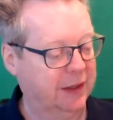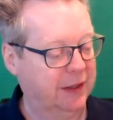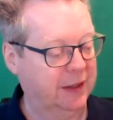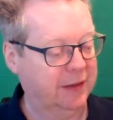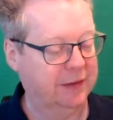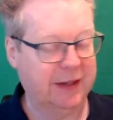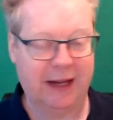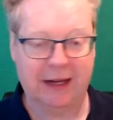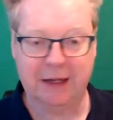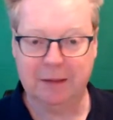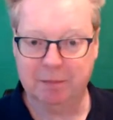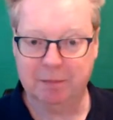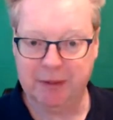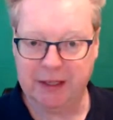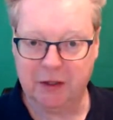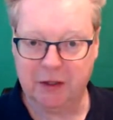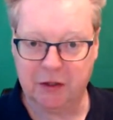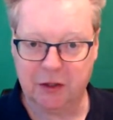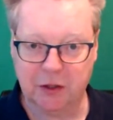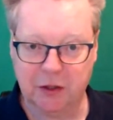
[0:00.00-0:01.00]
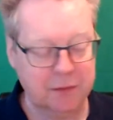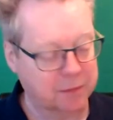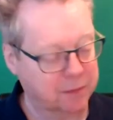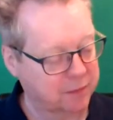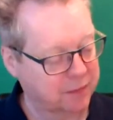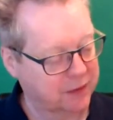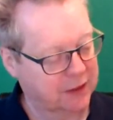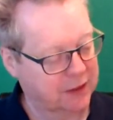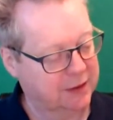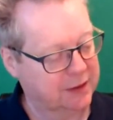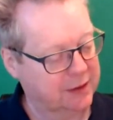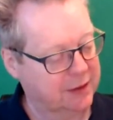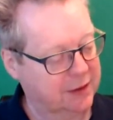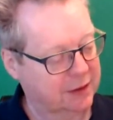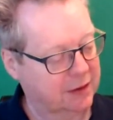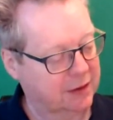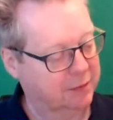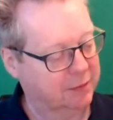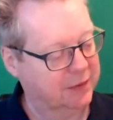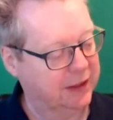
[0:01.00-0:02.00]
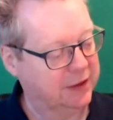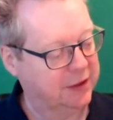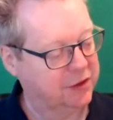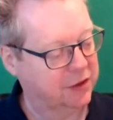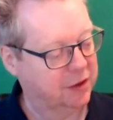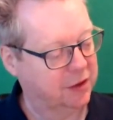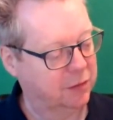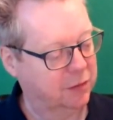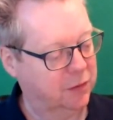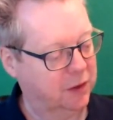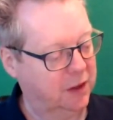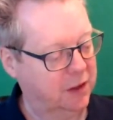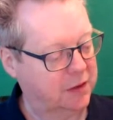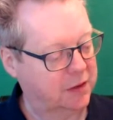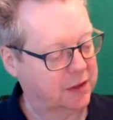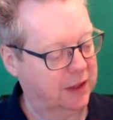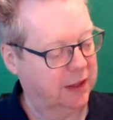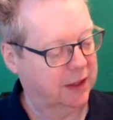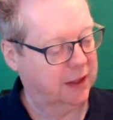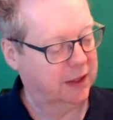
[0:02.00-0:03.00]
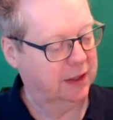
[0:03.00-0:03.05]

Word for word: liver and beetroot is a combination that works.